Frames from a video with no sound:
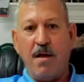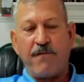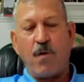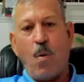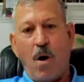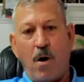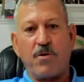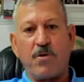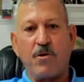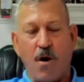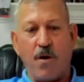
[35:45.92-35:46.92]
for Water
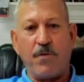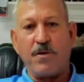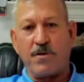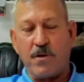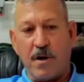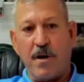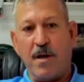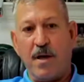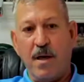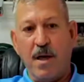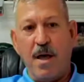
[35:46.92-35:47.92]
Star in this area.
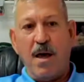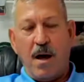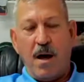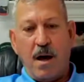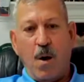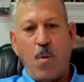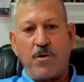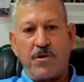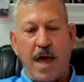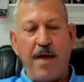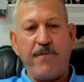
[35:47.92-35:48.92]
We're
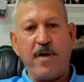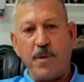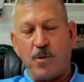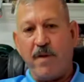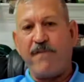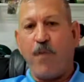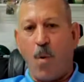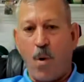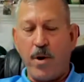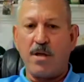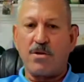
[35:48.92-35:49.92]
saving between
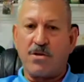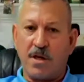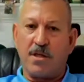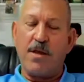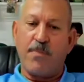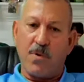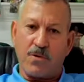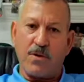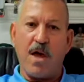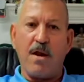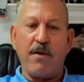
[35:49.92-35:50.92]
40 and
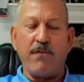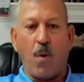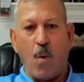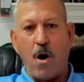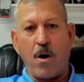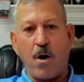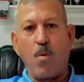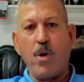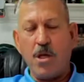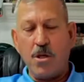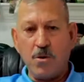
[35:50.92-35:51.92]
60% of the water
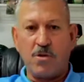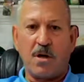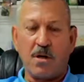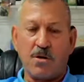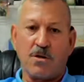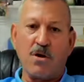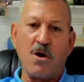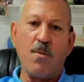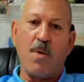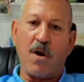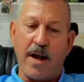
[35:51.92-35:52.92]
we used to
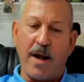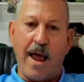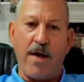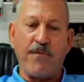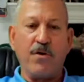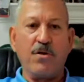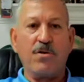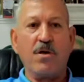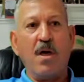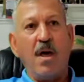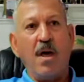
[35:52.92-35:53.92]
consume on an average
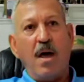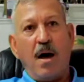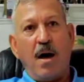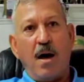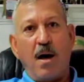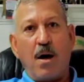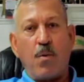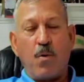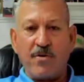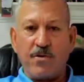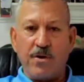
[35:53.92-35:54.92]

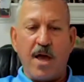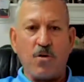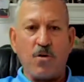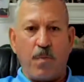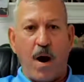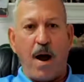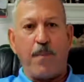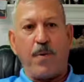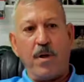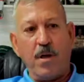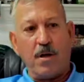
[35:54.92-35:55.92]
residential
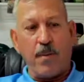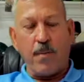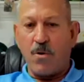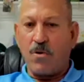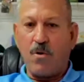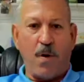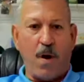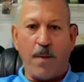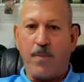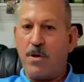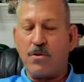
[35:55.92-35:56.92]
property. Commercial
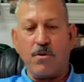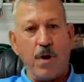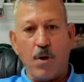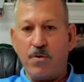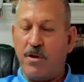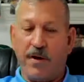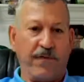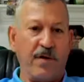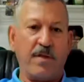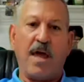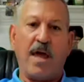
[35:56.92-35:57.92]
properties are no
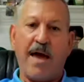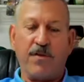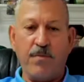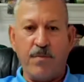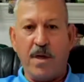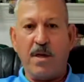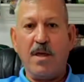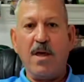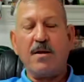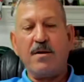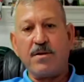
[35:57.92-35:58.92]
different. They have to be
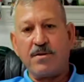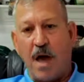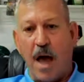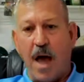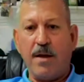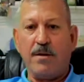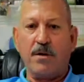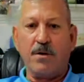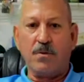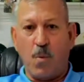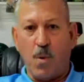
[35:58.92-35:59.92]
designed
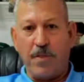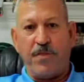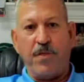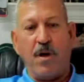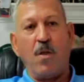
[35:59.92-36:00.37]
with the